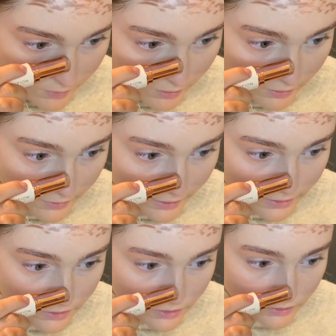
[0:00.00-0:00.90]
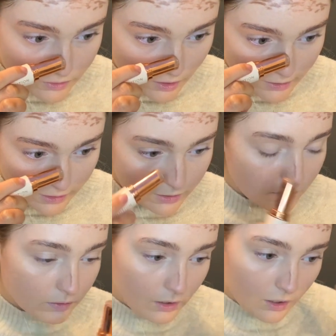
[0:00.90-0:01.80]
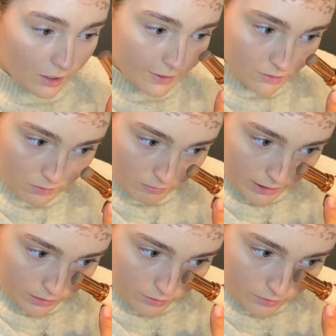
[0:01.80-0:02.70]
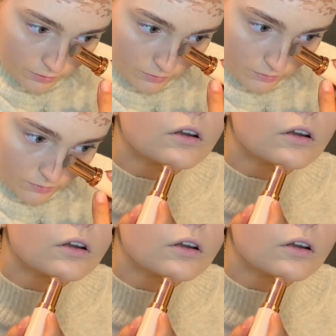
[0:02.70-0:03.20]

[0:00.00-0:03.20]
I then do tiny little lines on my nose,